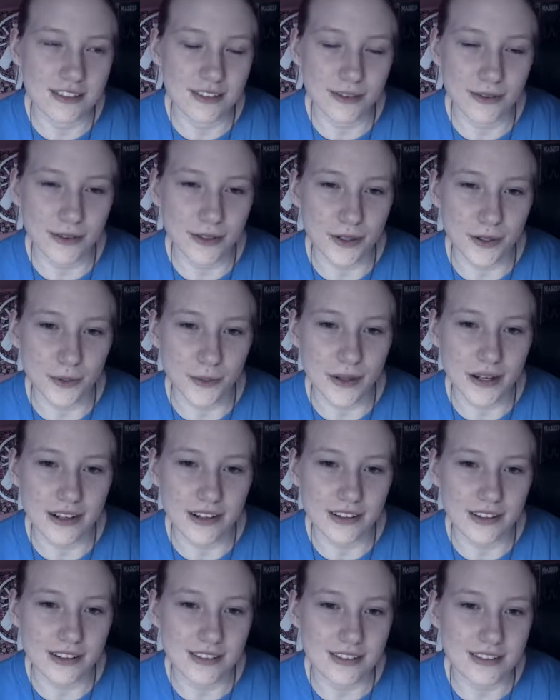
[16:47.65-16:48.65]
or an
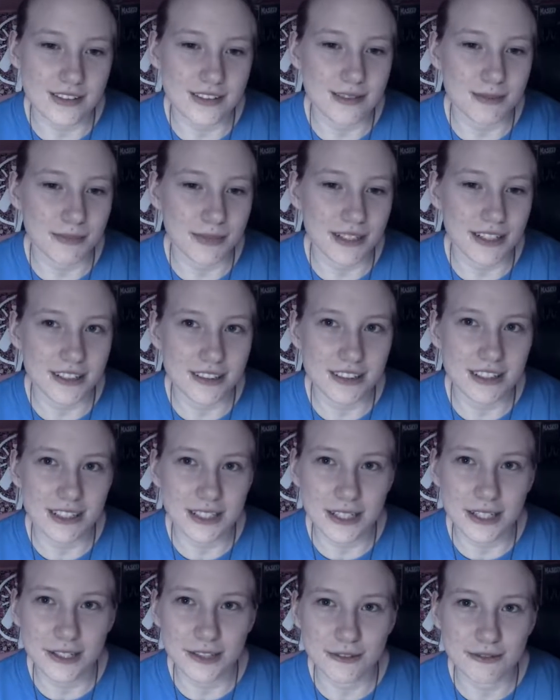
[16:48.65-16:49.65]
Aquarius, but you
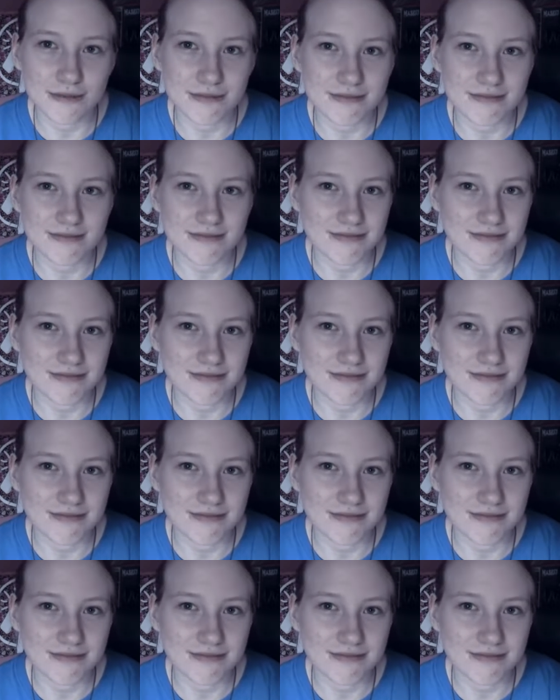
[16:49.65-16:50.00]
know,